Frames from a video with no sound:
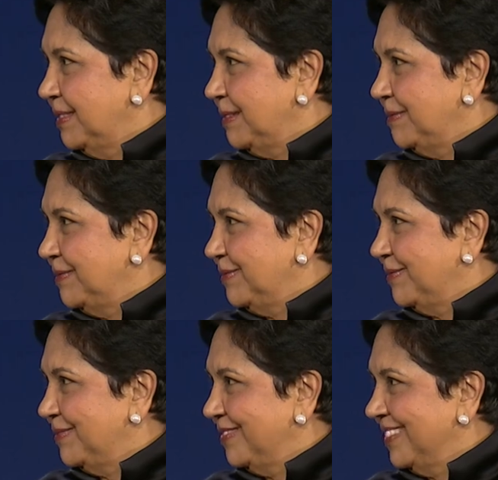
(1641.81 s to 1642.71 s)
Amazing.
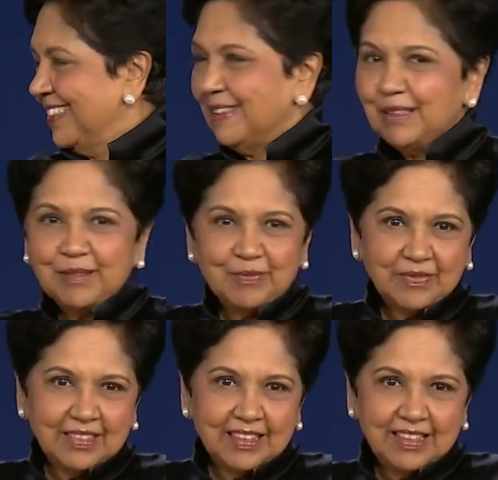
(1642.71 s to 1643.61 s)

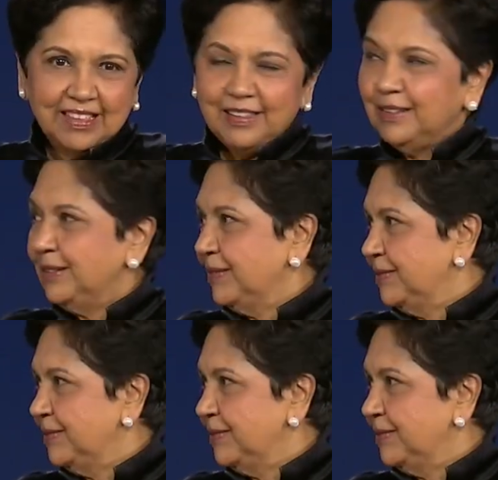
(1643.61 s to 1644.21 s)
Let's have a